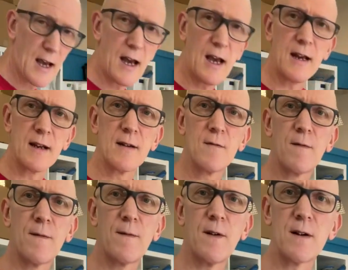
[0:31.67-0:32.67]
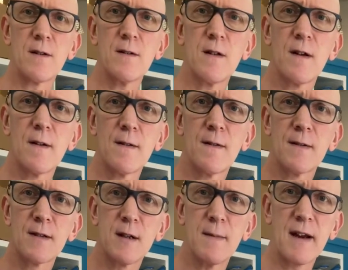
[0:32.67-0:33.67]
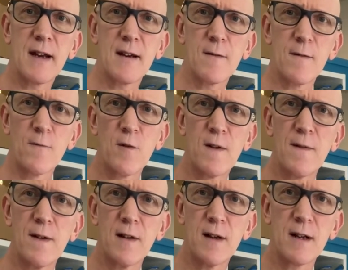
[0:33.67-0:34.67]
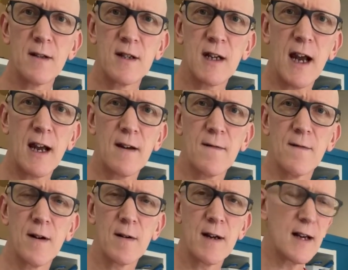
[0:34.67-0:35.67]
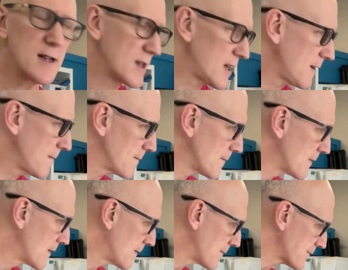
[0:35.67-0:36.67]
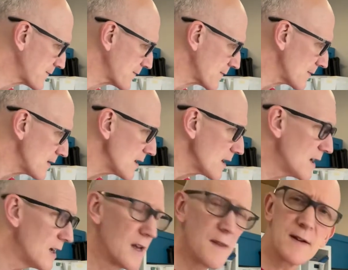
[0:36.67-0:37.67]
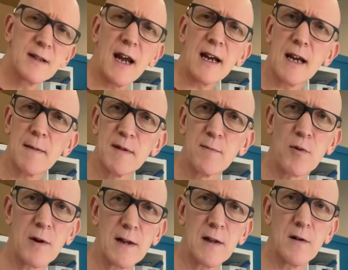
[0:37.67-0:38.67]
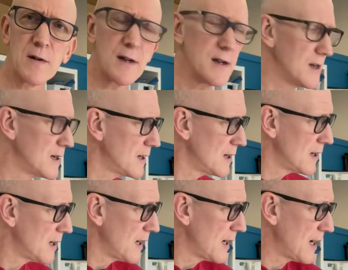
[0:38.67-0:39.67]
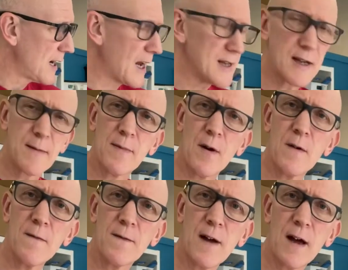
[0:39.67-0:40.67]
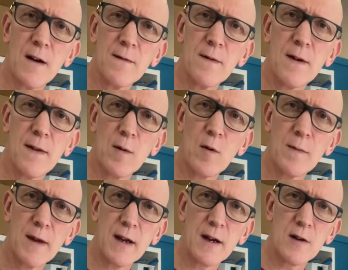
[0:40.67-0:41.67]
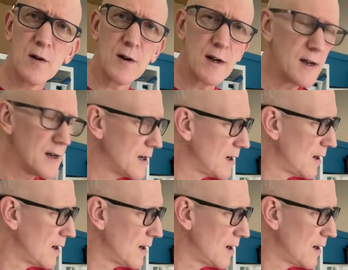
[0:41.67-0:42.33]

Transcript: And funnel to make refilling the tank very easy. The tank comes preloaded. It has a ball valve that will be included.